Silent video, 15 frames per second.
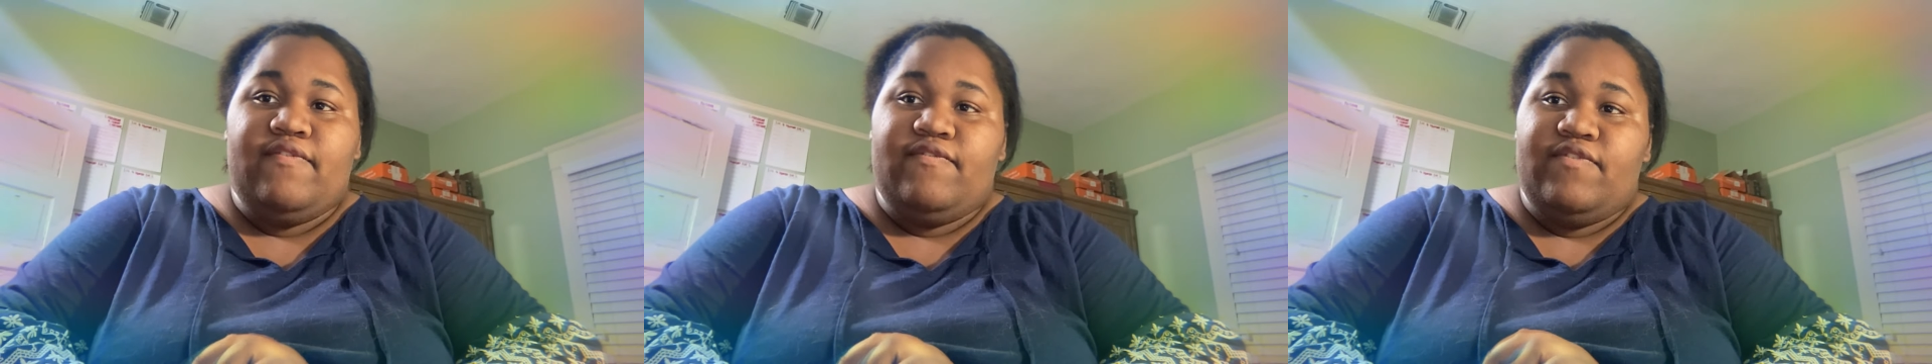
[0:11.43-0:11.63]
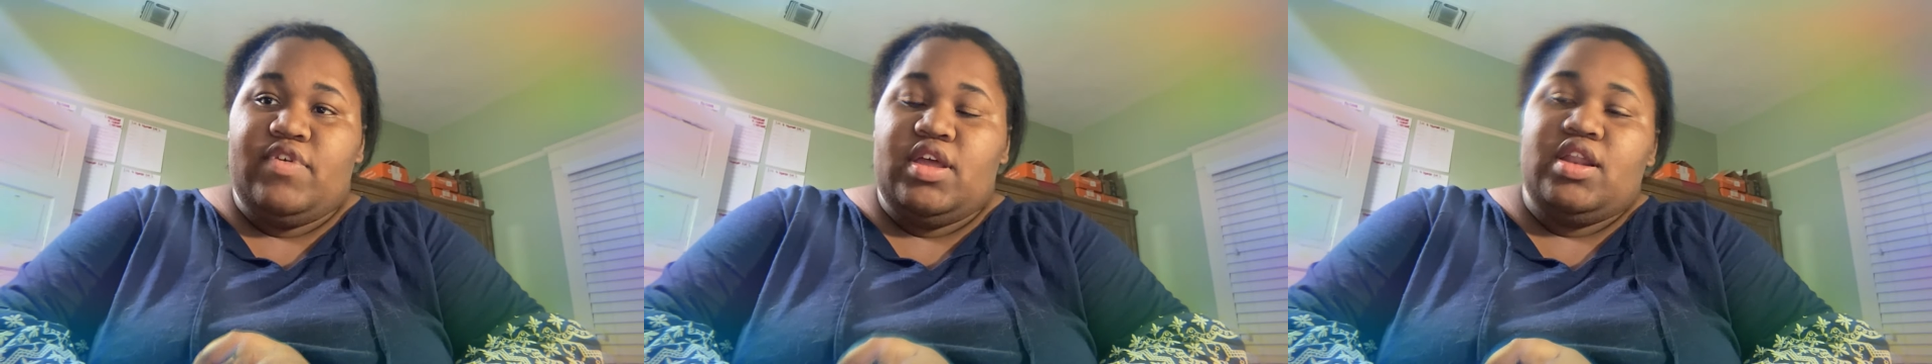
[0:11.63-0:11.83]

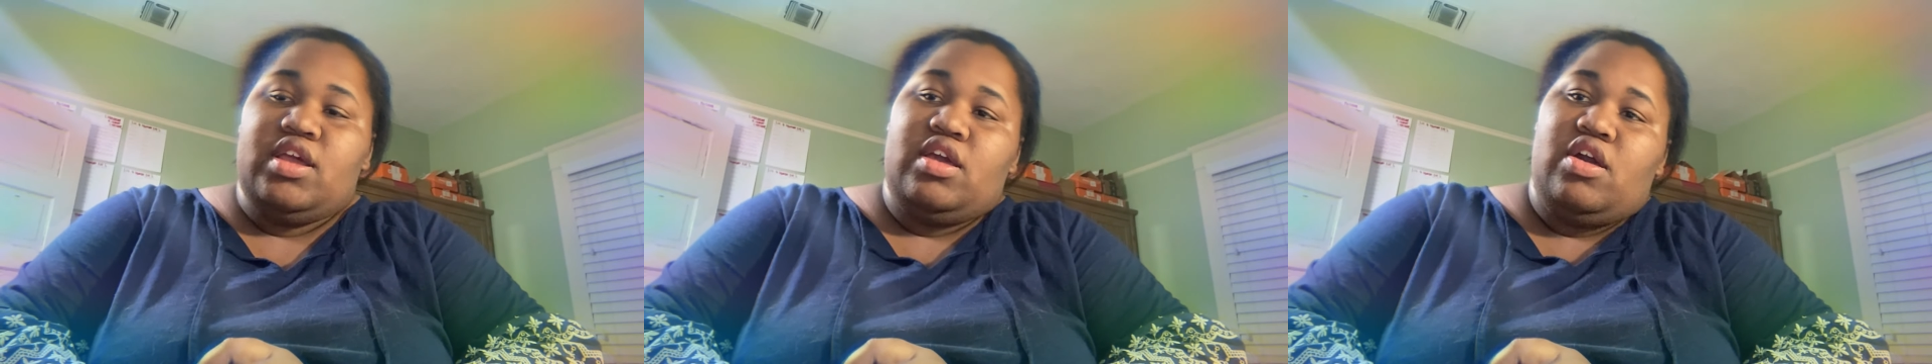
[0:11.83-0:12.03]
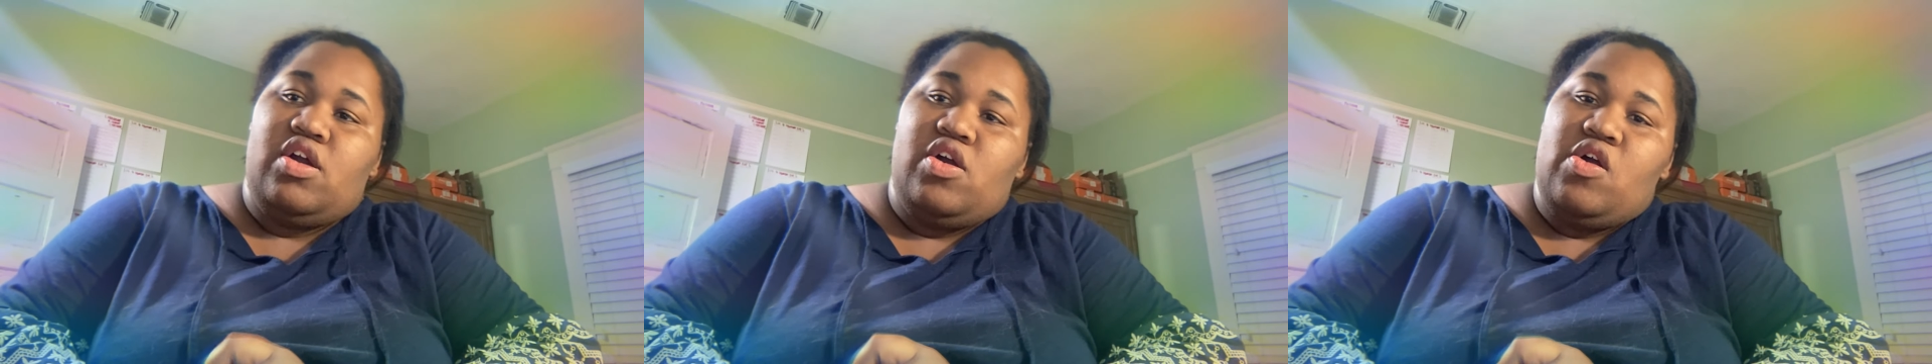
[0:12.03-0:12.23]

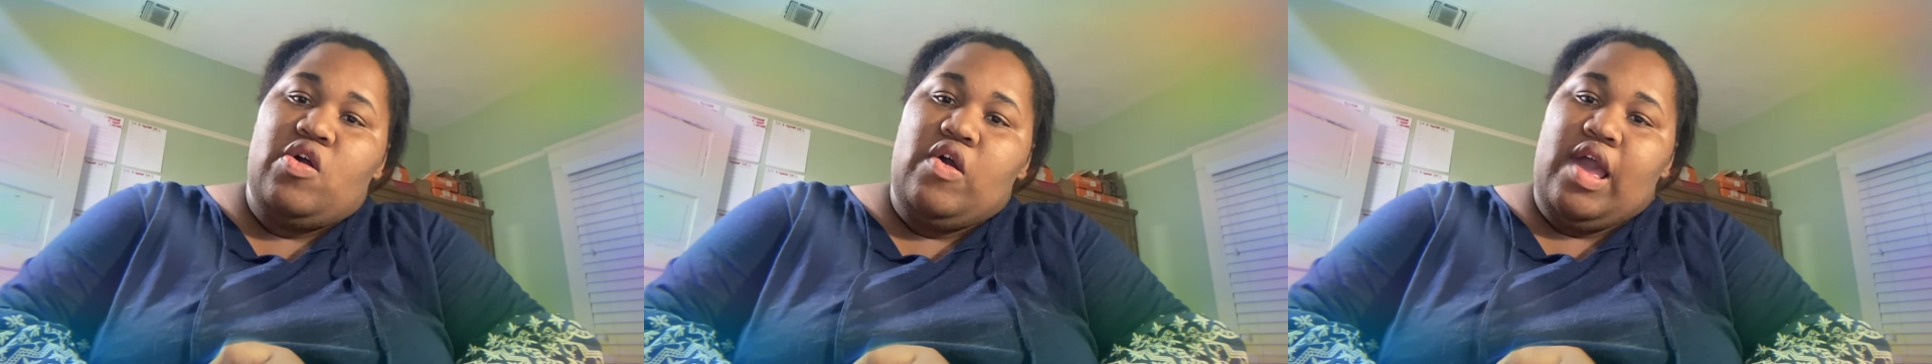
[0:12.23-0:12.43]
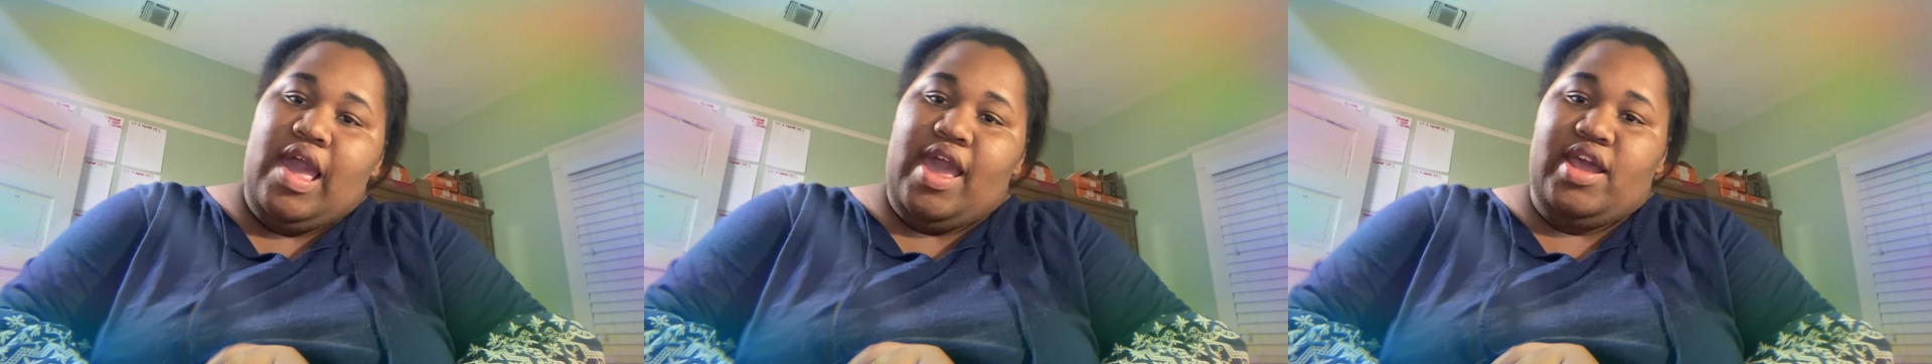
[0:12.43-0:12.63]

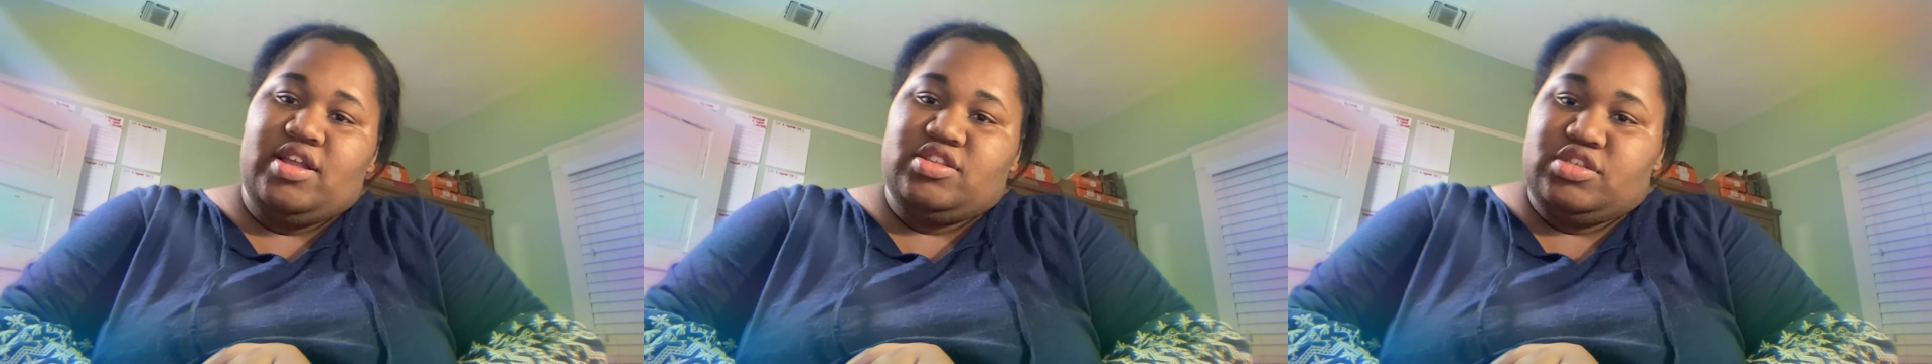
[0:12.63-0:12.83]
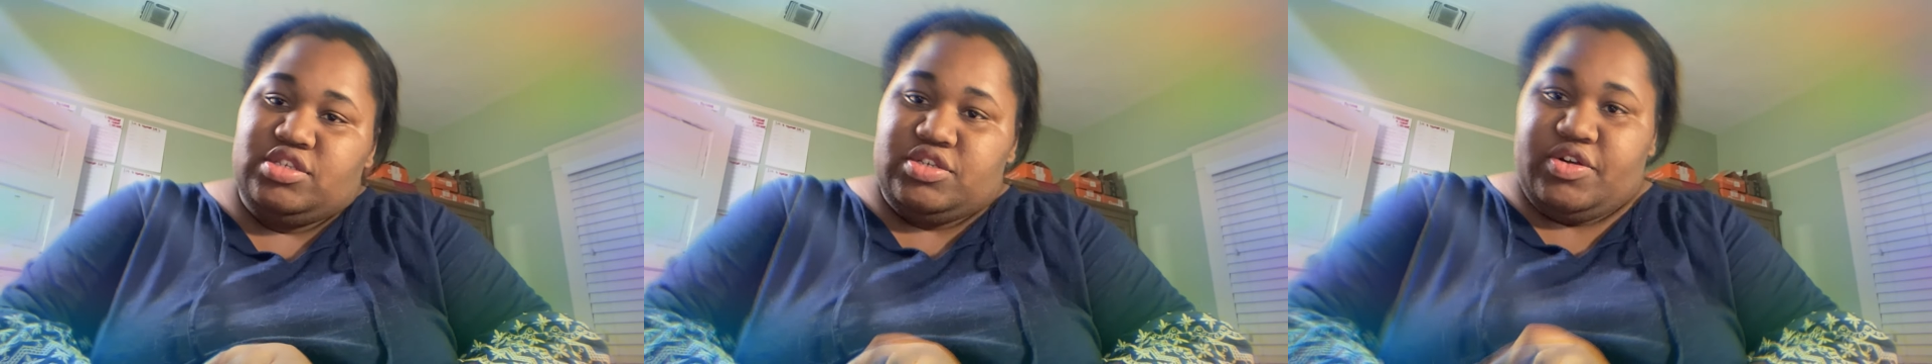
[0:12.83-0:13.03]
video,
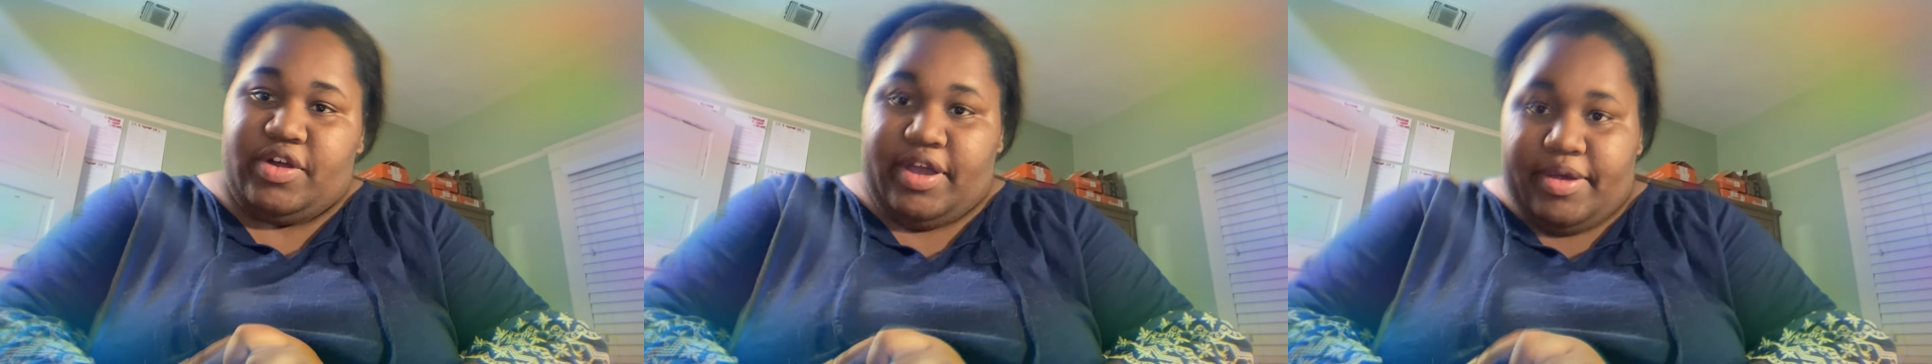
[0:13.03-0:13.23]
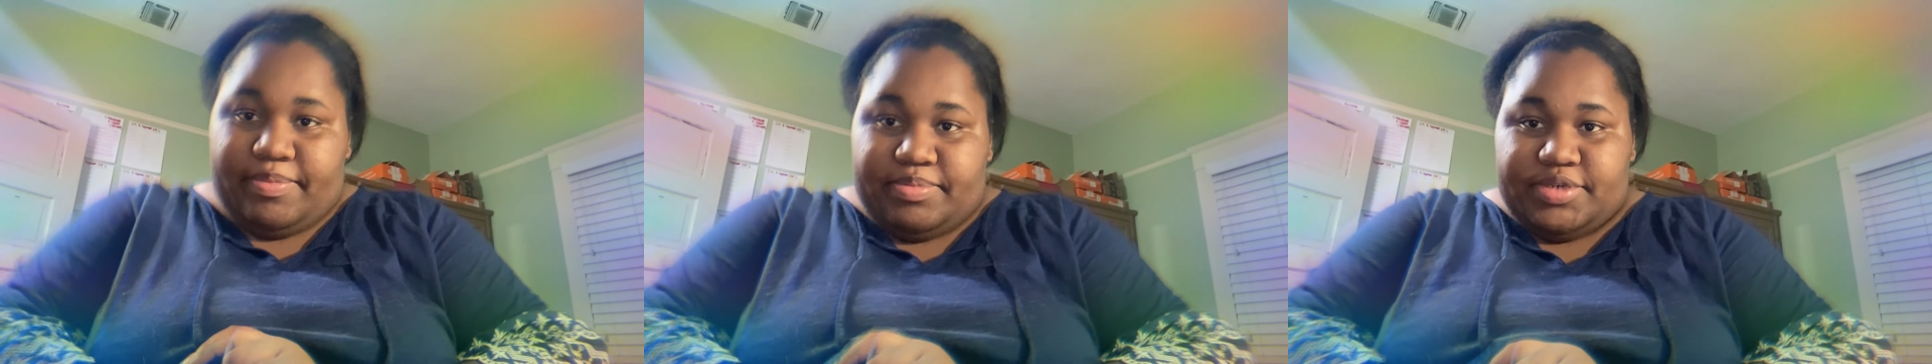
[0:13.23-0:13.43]
and
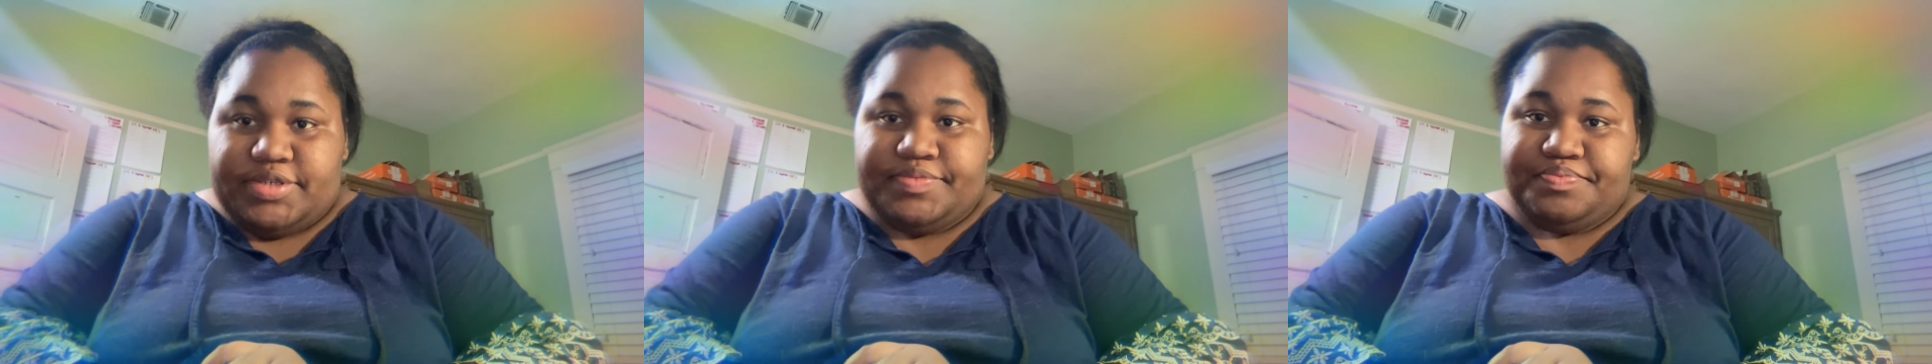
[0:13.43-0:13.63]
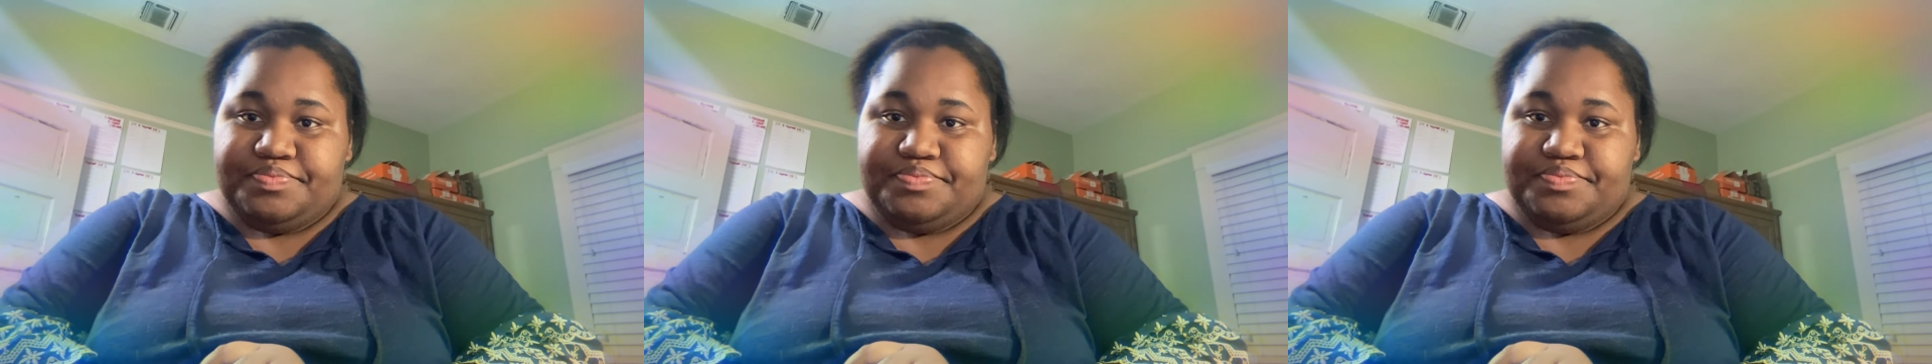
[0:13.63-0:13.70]
script.